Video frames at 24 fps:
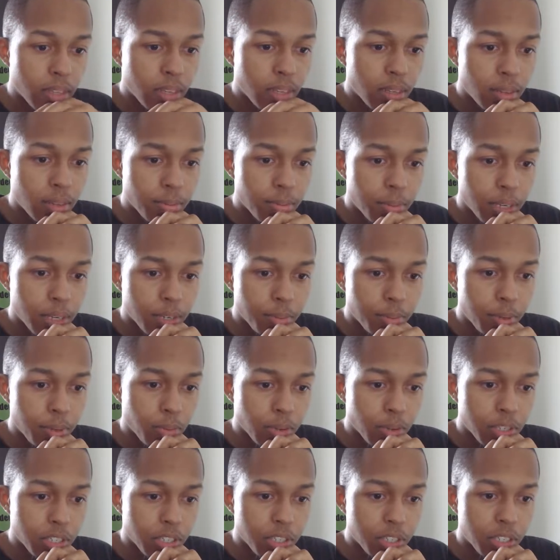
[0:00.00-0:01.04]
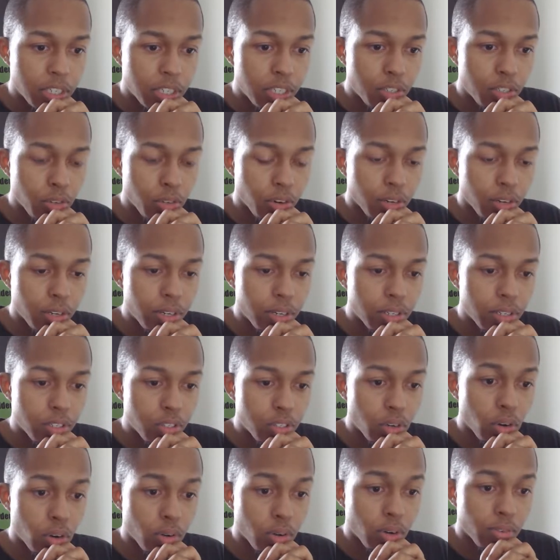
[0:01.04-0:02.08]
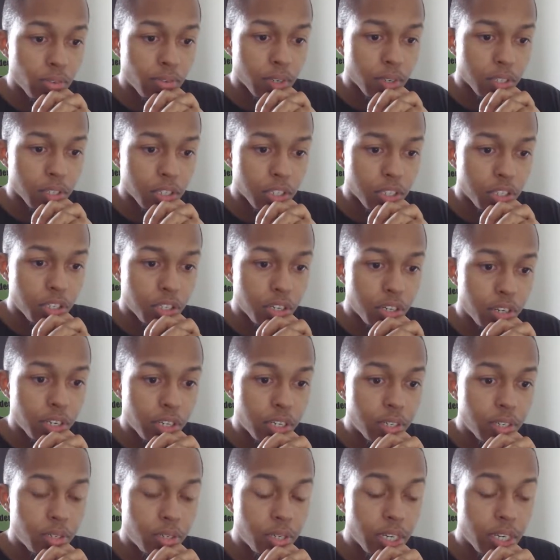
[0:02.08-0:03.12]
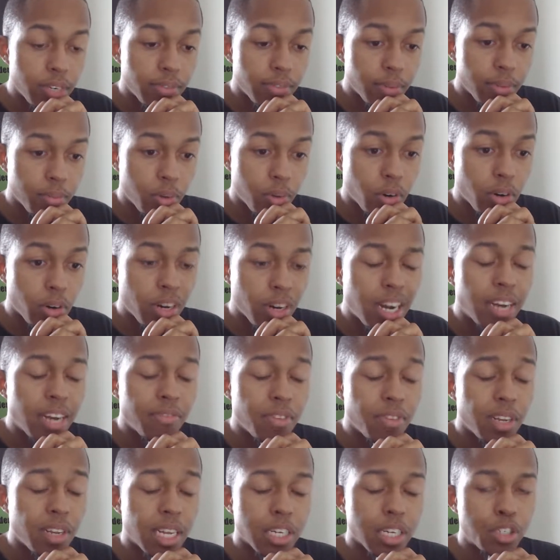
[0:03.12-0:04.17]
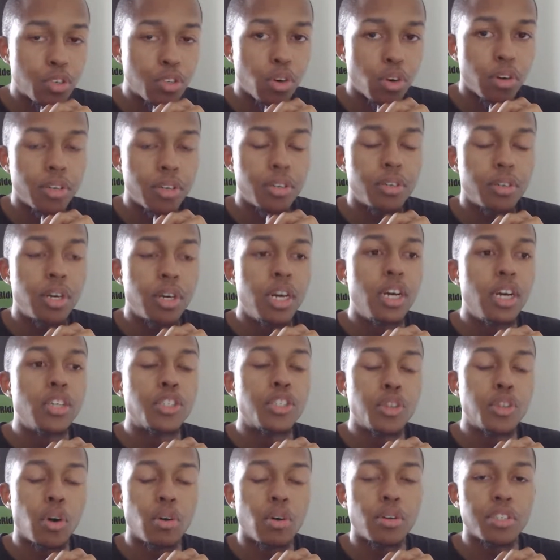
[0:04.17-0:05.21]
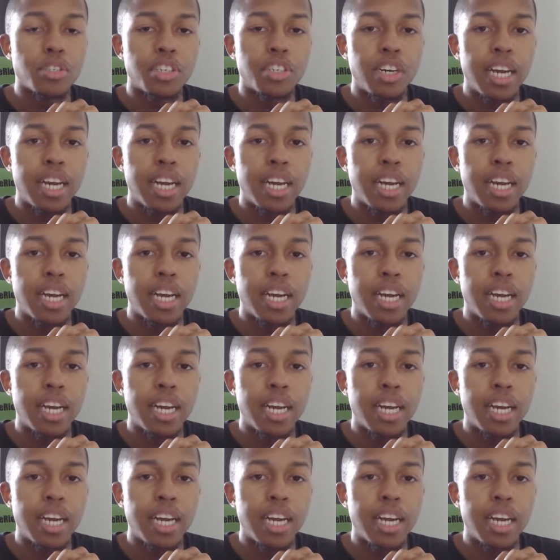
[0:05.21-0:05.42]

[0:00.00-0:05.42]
Makes me want to see Zoro versus Shiryu even more. I feel like Zoro's going to